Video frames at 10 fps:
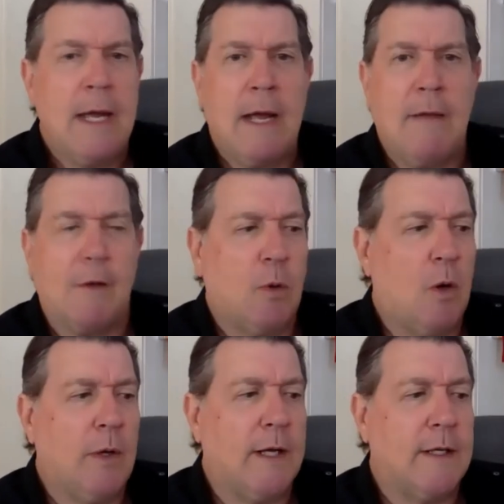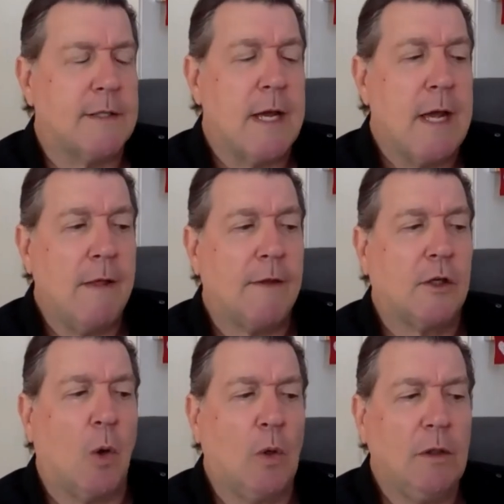And the quote is, the
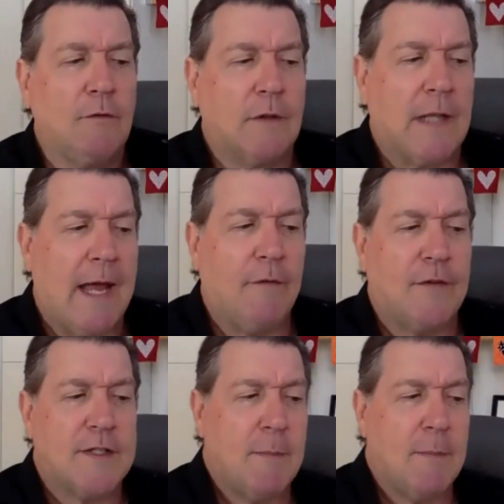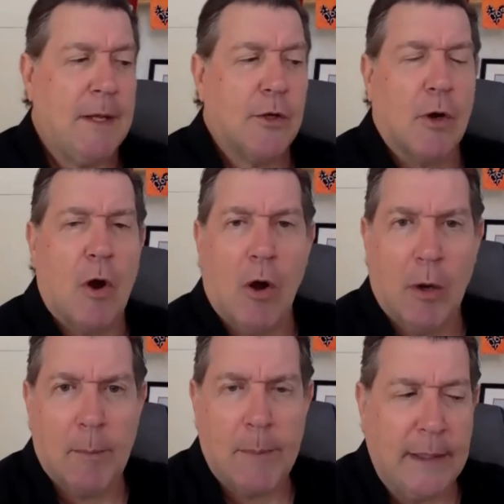goal of life is to make your
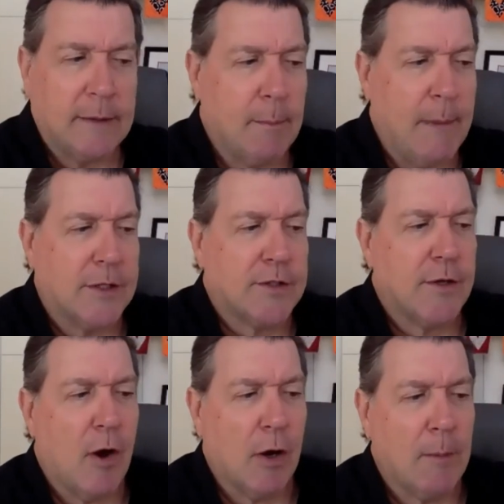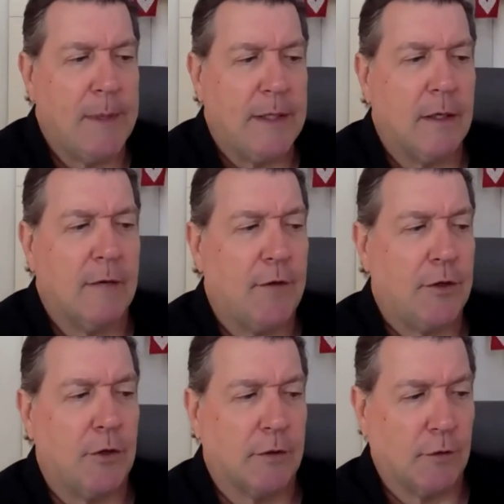heartbeat match the heartbeat of the
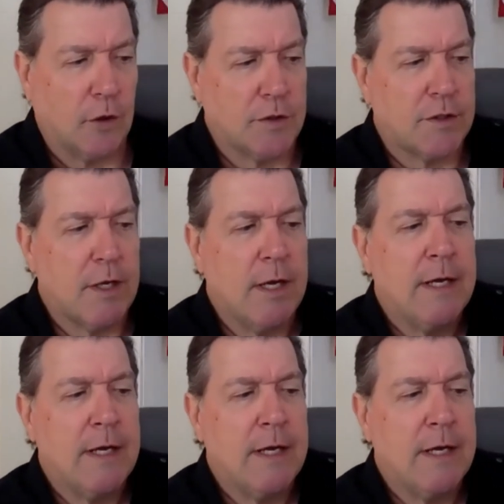universe,